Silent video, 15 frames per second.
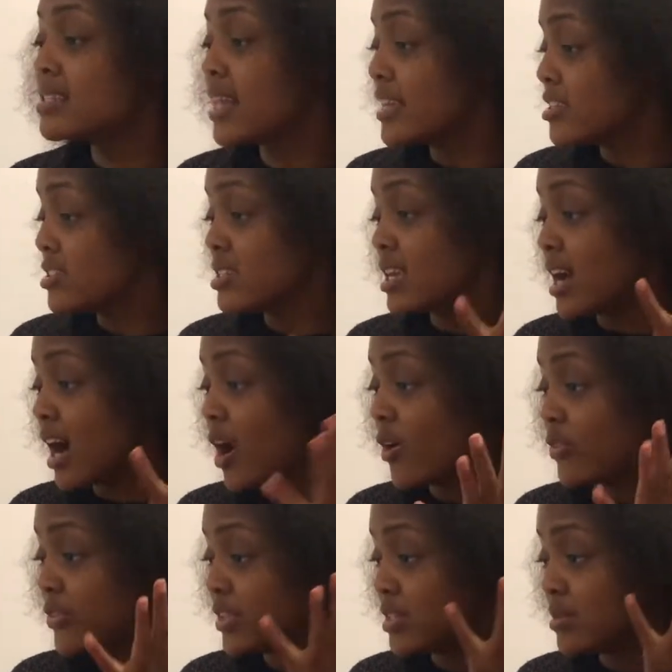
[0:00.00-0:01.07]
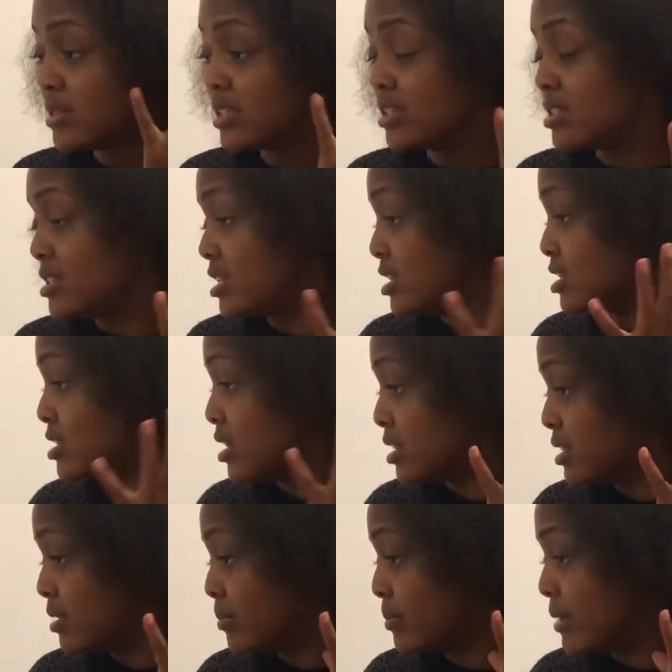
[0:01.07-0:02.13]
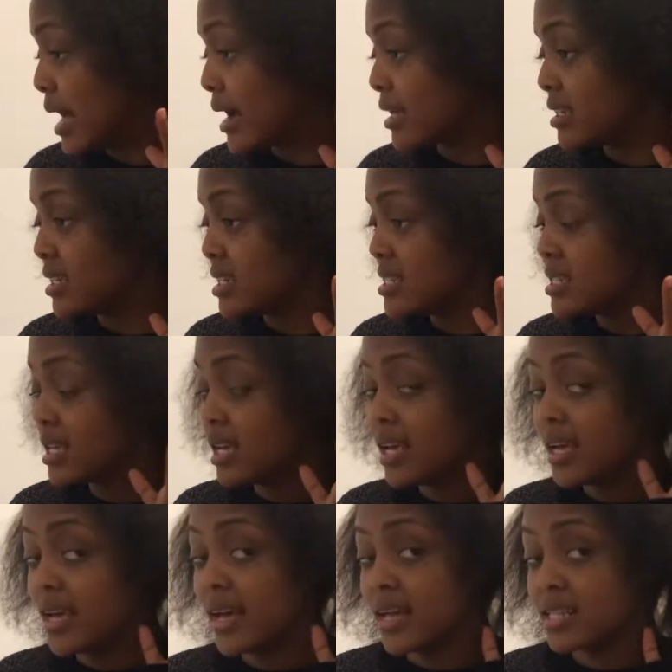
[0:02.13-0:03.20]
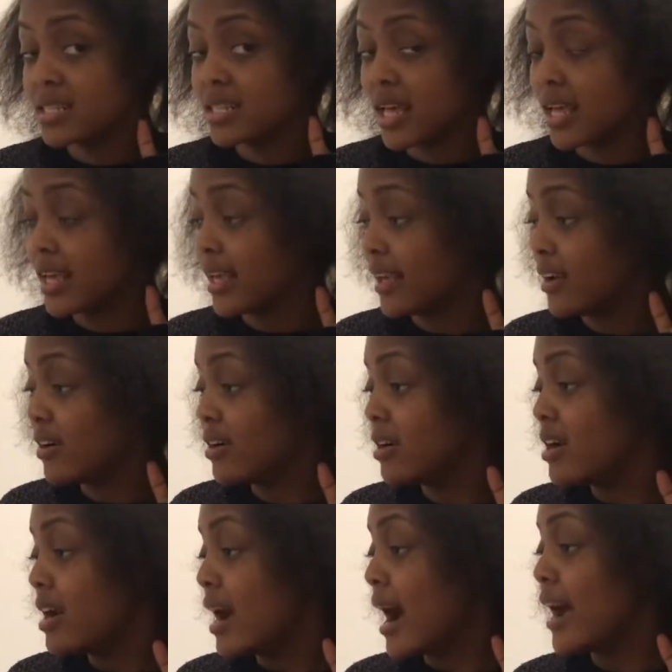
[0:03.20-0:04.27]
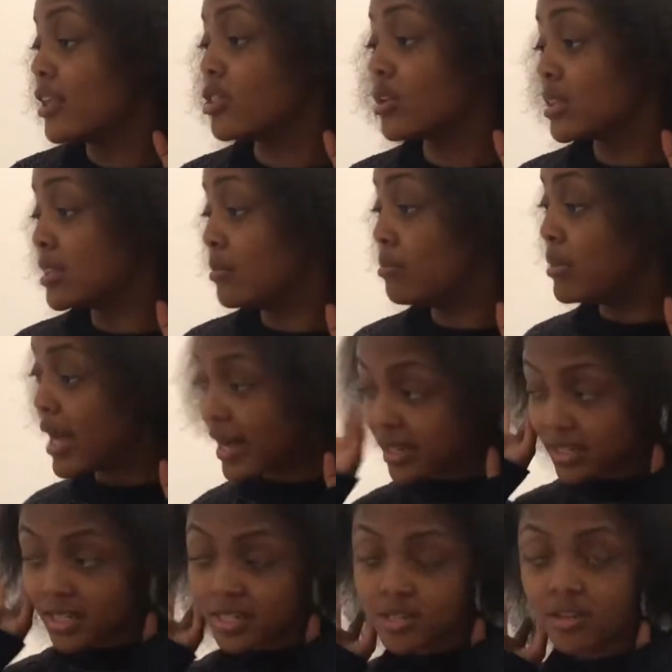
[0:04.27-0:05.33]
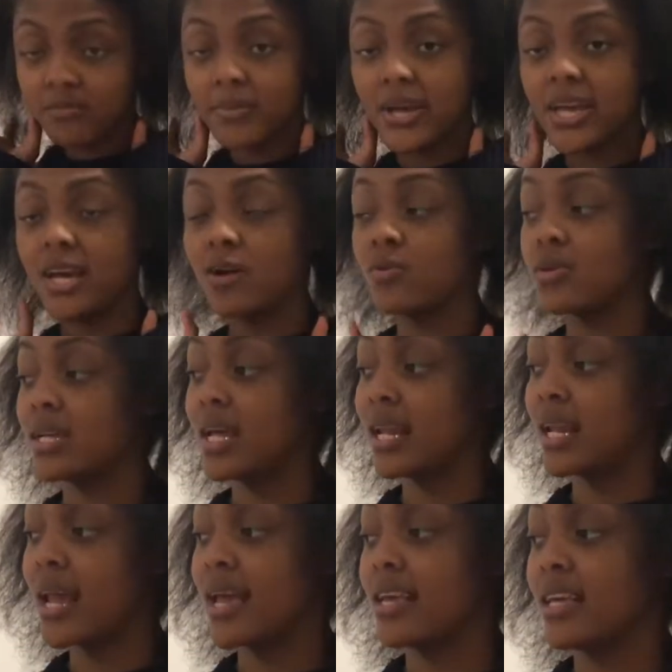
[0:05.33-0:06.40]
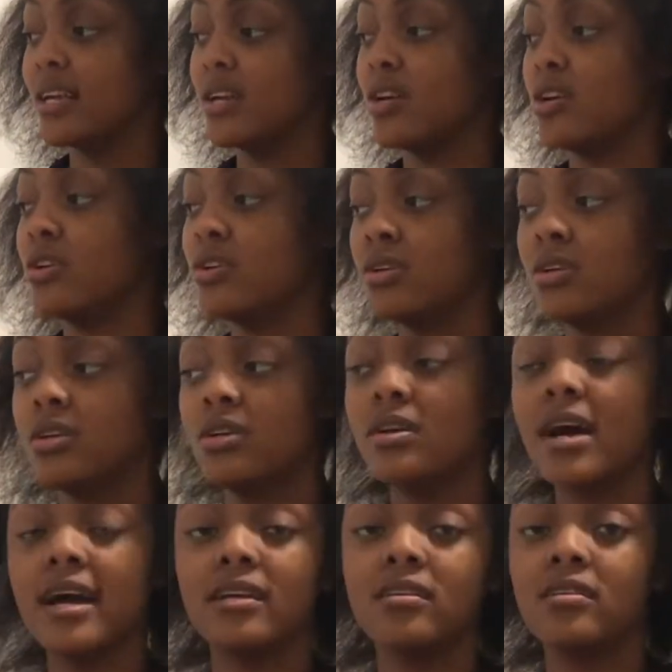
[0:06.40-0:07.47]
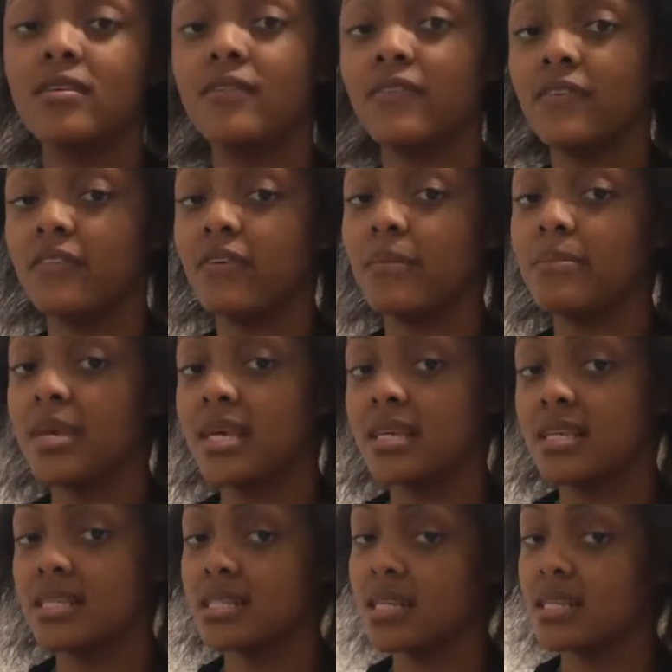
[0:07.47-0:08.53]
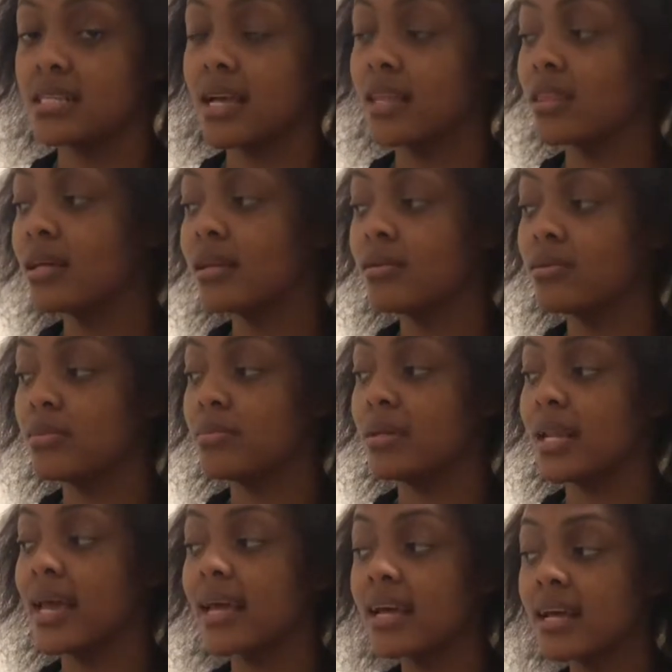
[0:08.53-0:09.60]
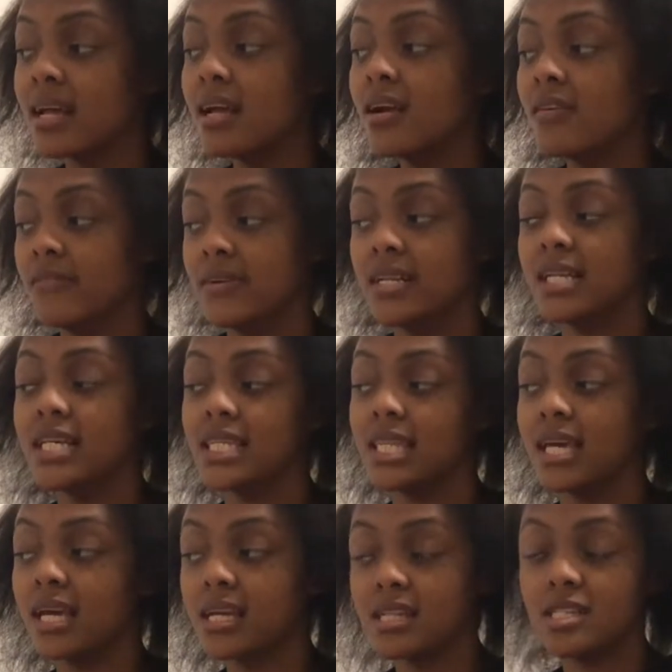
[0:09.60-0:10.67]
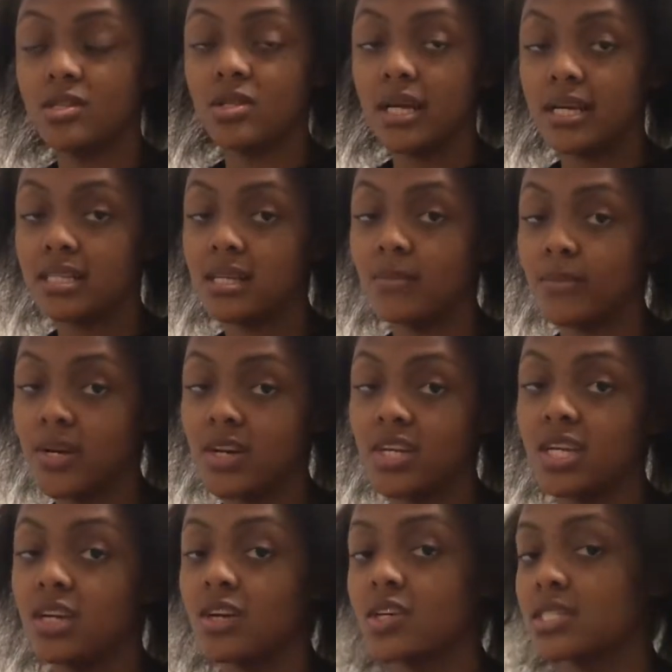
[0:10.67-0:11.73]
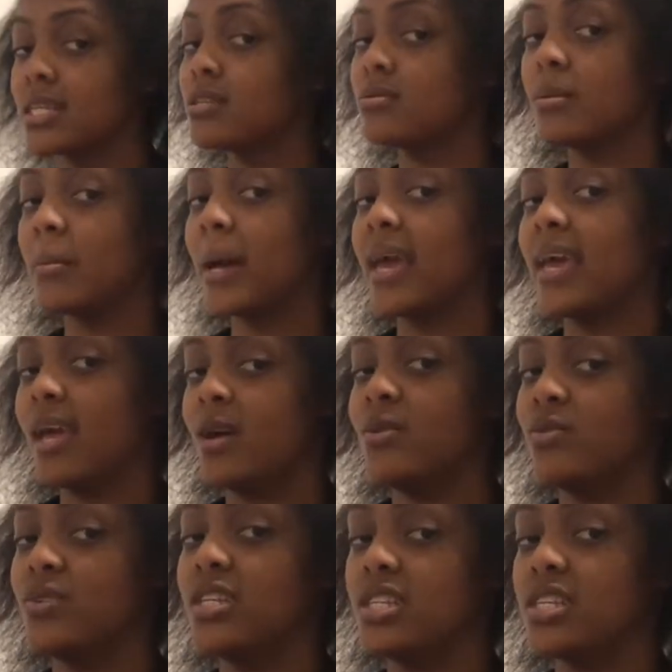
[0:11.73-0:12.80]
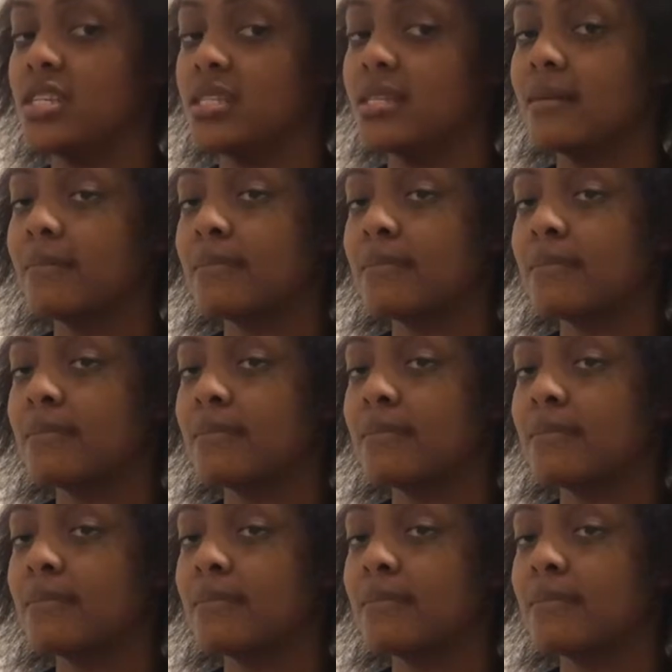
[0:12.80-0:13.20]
Like, you see how the blackness ends like here? I thought the blackness of my hair would end like here. I don't know if I'm making sense. I thought it would be like really thick to like somewhere here, because that's where my hair reaches.